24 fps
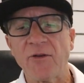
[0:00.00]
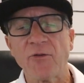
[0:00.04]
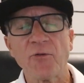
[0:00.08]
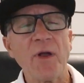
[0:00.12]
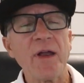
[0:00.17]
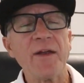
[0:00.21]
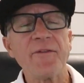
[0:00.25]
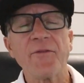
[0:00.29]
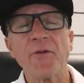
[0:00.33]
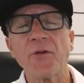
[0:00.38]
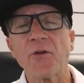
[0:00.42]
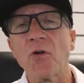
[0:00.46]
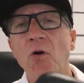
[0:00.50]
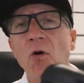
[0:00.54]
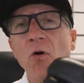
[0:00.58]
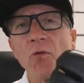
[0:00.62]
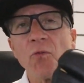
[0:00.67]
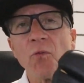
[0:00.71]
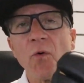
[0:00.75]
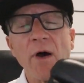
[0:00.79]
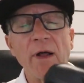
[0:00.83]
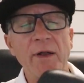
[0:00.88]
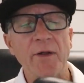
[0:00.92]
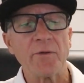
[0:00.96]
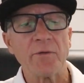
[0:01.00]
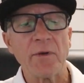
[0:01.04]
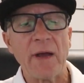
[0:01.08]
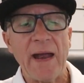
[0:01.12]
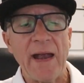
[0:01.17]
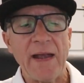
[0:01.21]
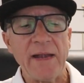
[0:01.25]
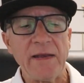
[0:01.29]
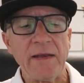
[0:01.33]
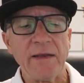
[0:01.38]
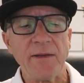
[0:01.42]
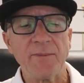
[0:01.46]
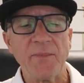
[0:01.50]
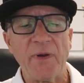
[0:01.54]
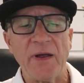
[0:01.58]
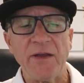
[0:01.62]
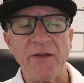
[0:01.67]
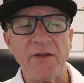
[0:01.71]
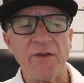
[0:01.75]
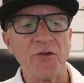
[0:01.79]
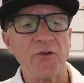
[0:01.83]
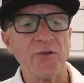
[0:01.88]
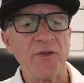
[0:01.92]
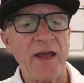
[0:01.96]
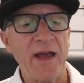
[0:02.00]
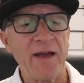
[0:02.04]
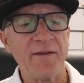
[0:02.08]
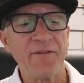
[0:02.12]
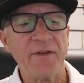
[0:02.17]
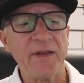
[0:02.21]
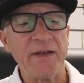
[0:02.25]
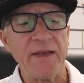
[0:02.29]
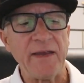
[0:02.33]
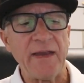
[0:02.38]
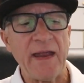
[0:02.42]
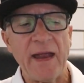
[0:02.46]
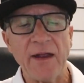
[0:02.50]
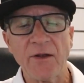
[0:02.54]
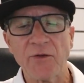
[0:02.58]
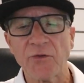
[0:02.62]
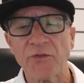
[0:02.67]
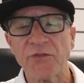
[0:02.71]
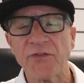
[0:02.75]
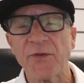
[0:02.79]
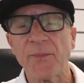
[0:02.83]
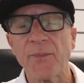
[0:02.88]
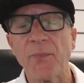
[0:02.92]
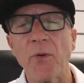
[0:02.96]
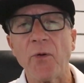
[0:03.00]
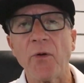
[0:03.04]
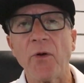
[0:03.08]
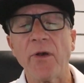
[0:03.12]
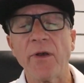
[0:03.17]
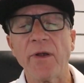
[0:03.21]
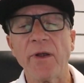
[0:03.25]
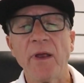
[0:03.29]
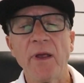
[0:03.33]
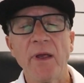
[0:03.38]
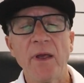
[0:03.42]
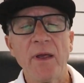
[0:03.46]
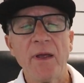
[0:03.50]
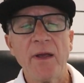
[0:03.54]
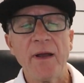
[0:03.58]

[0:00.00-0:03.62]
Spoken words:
Great for cold water riding, but you don't have any ankle support.